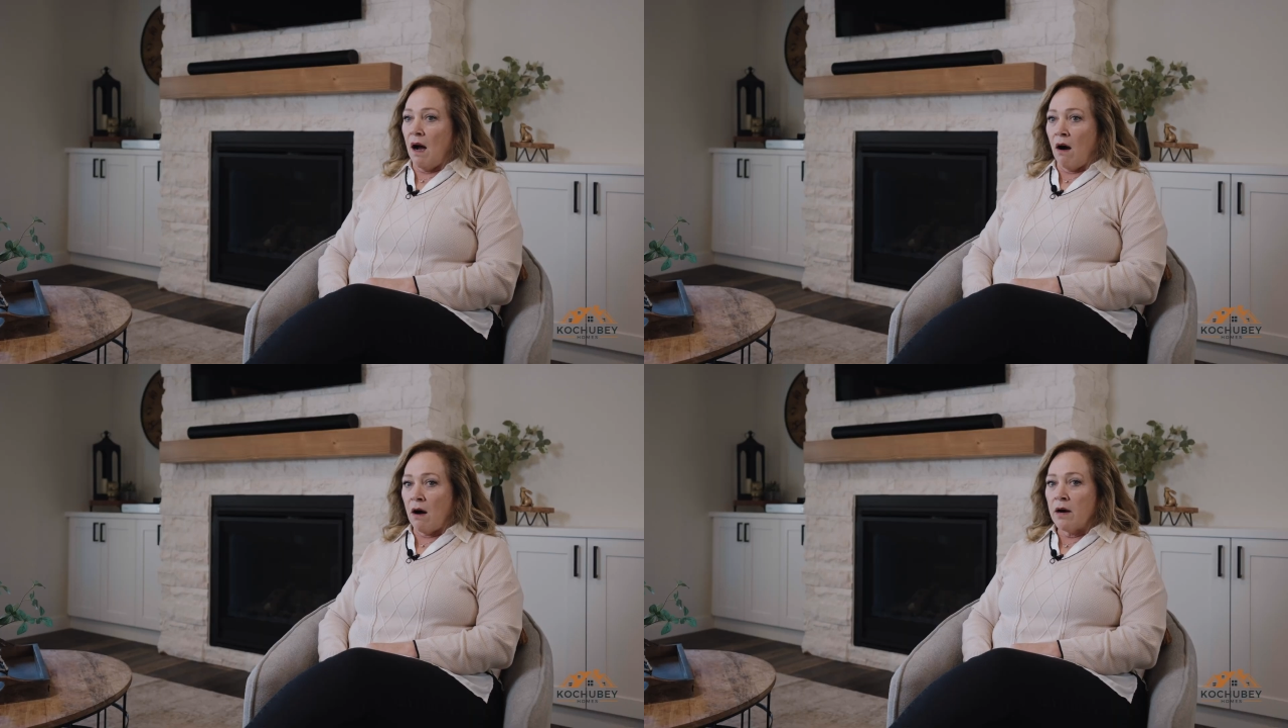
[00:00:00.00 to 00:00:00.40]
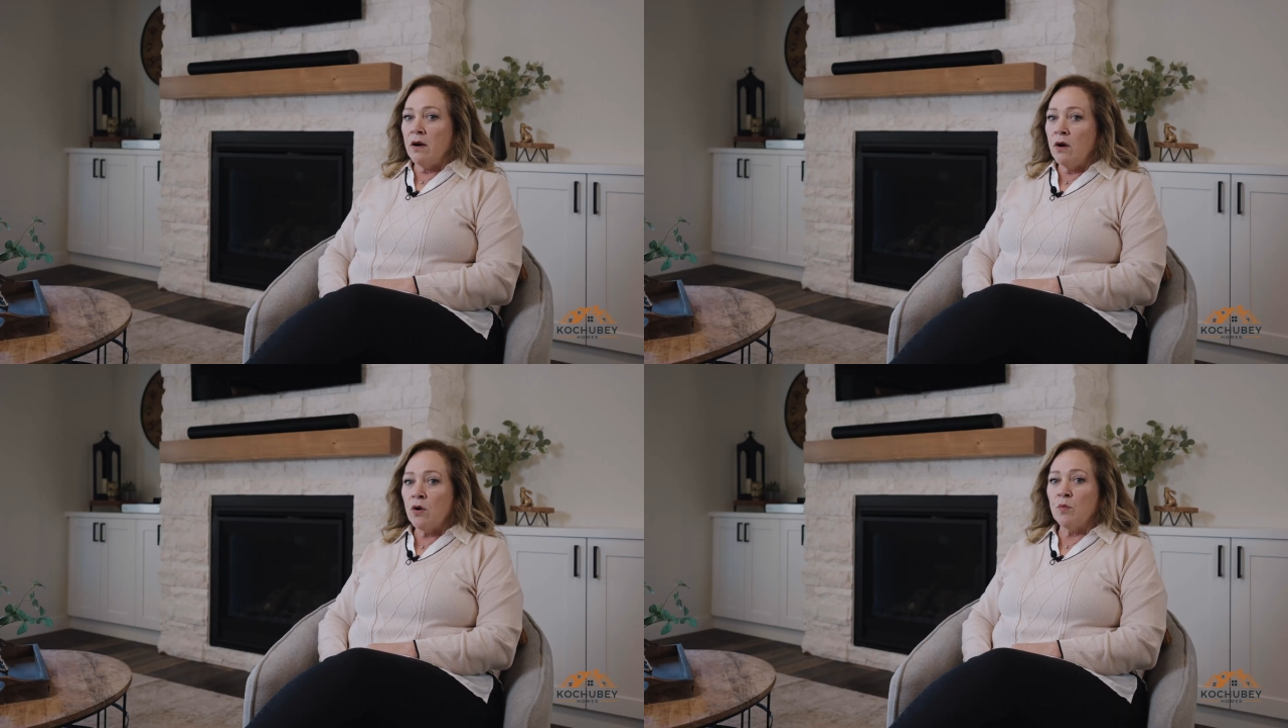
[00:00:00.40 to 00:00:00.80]
our
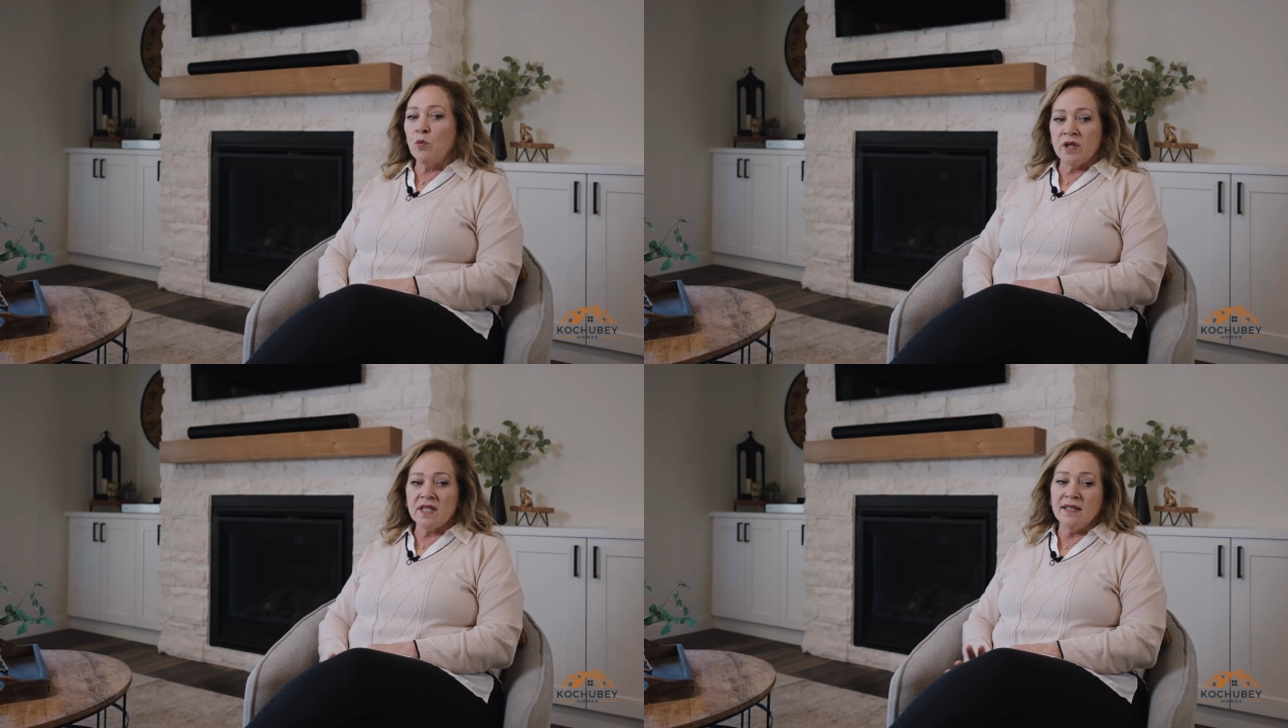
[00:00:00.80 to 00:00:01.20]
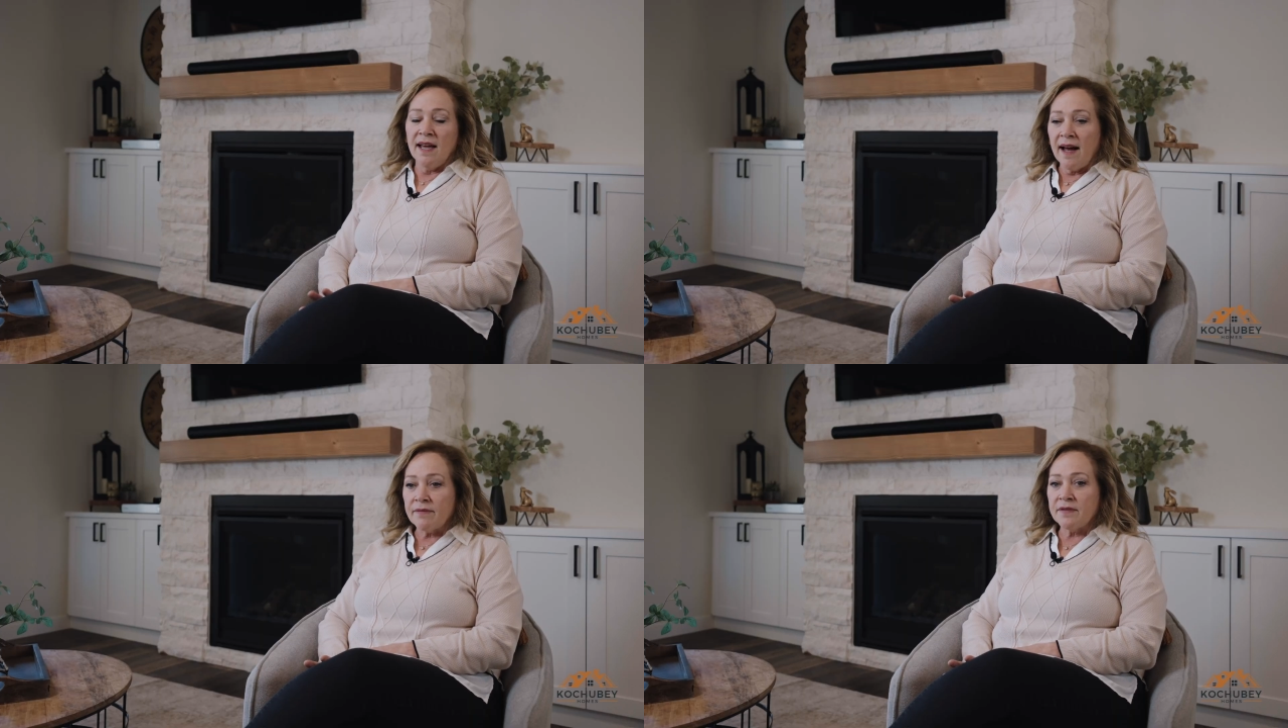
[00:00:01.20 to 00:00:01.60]
home was
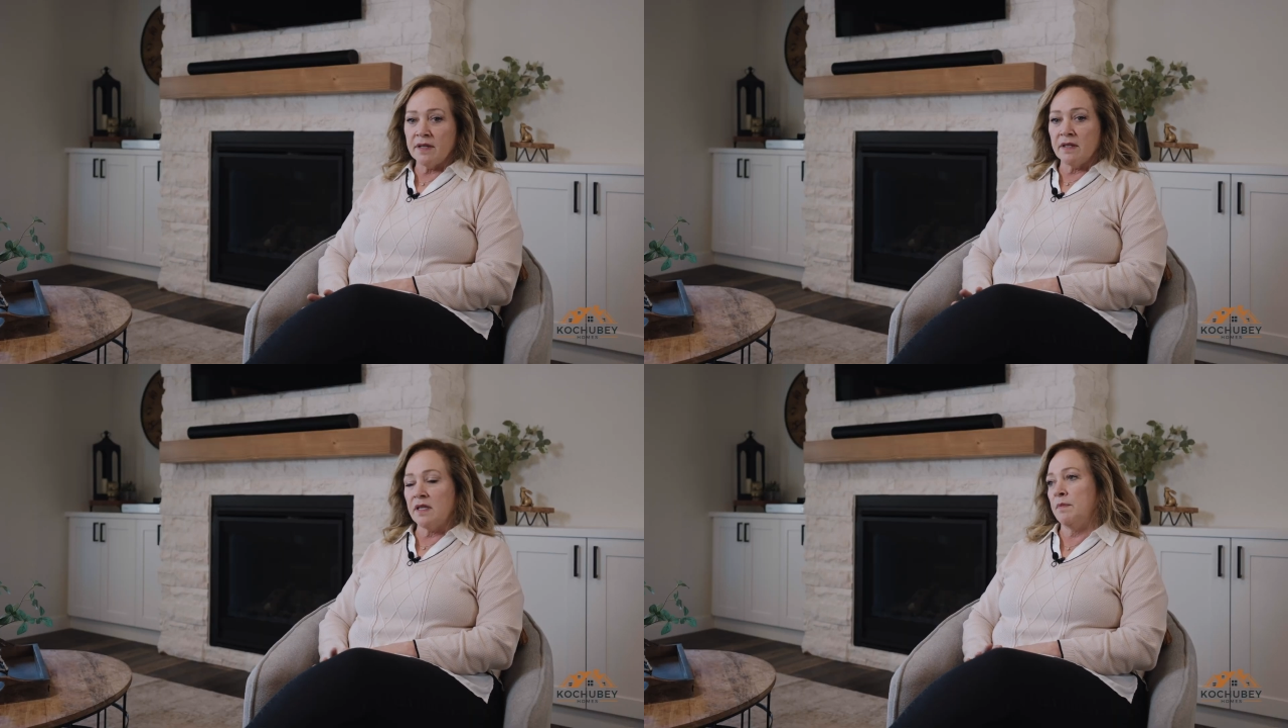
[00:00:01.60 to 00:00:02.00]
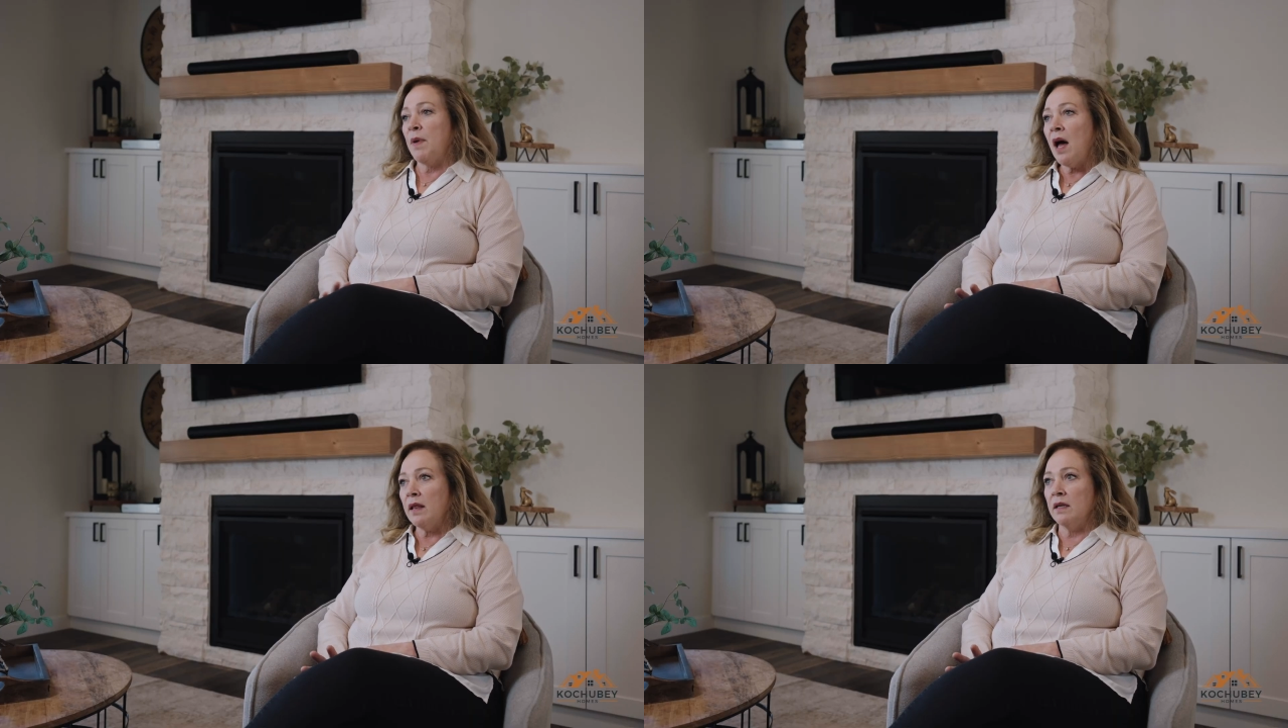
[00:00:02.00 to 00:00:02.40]
left
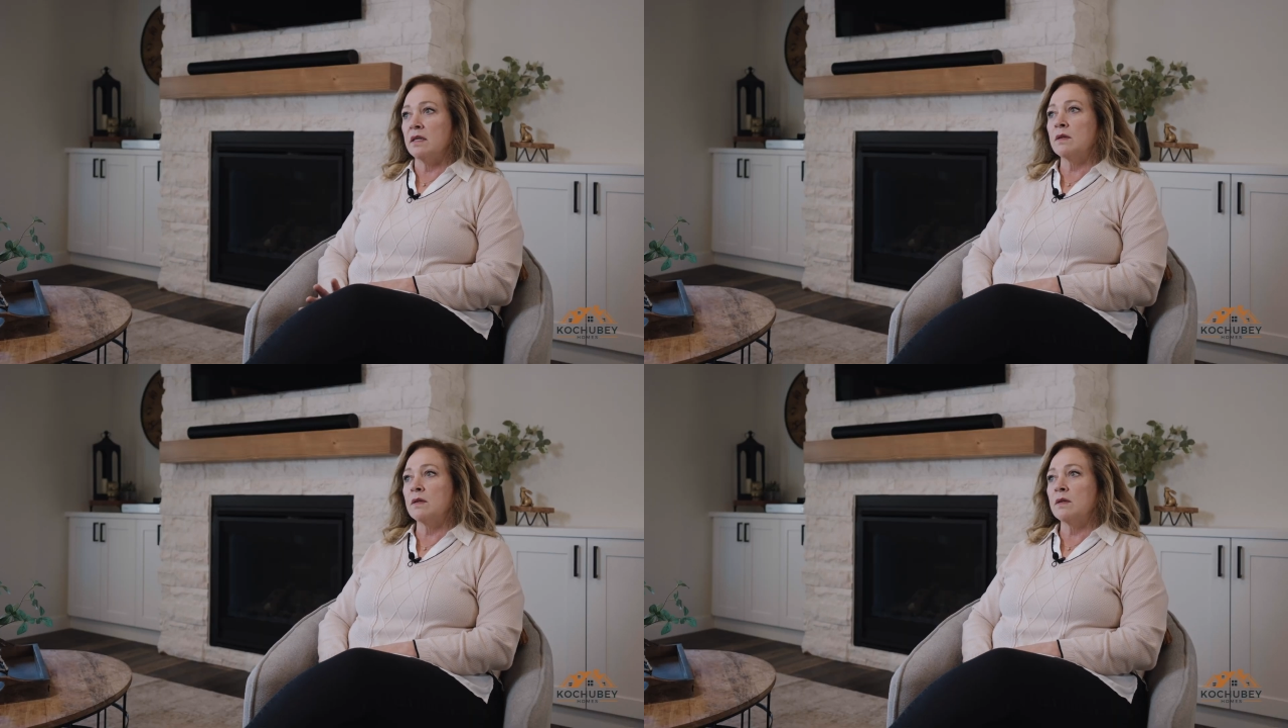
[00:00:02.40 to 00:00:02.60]
spotless